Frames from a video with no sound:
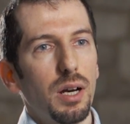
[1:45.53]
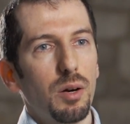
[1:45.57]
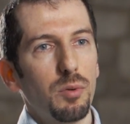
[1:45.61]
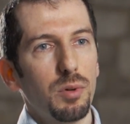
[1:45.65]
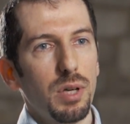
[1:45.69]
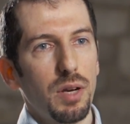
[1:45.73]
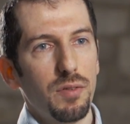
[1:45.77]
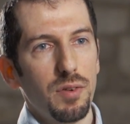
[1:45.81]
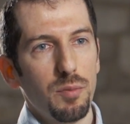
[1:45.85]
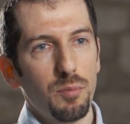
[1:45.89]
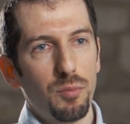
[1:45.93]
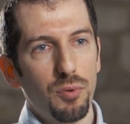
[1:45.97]

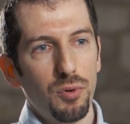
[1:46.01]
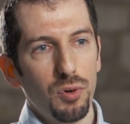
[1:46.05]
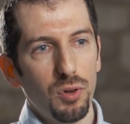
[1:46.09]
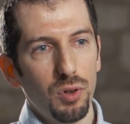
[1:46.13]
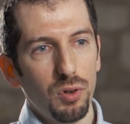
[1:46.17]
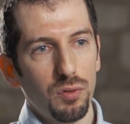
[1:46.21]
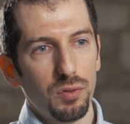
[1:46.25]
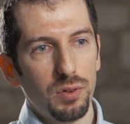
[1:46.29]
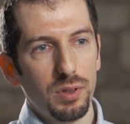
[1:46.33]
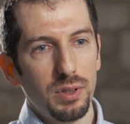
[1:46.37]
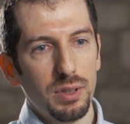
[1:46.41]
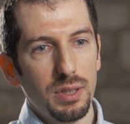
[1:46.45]
We have
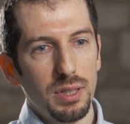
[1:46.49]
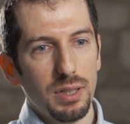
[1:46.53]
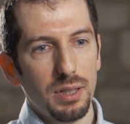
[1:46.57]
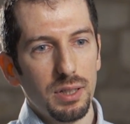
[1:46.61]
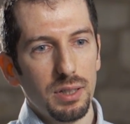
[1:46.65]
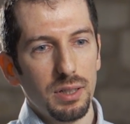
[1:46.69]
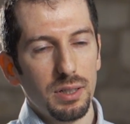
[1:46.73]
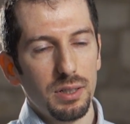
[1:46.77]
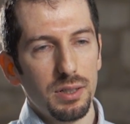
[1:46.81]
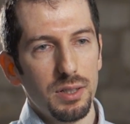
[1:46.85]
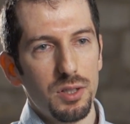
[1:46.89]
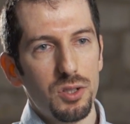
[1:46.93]
improved
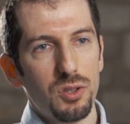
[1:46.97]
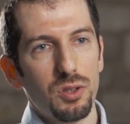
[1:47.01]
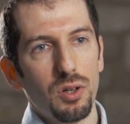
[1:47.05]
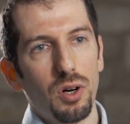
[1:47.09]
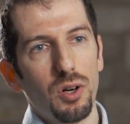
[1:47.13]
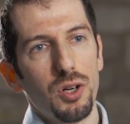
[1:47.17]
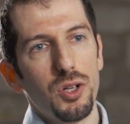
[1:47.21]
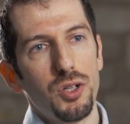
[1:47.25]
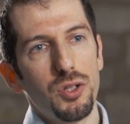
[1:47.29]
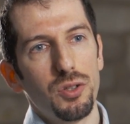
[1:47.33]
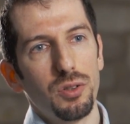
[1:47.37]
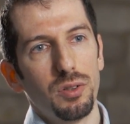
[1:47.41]
the
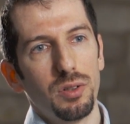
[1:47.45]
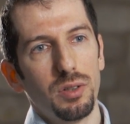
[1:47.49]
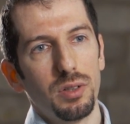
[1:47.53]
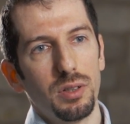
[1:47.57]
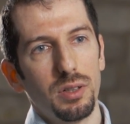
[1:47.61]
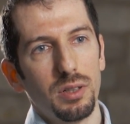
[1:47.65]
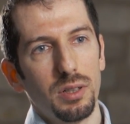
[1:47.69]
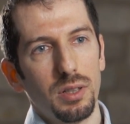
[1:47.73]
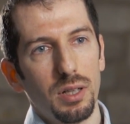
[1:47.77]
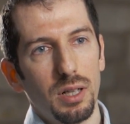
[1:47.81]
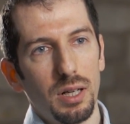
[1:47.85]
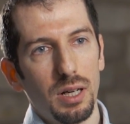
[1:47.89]

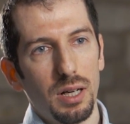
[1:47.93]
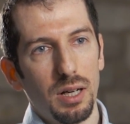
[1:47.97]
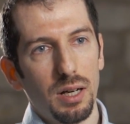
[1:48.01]
distortion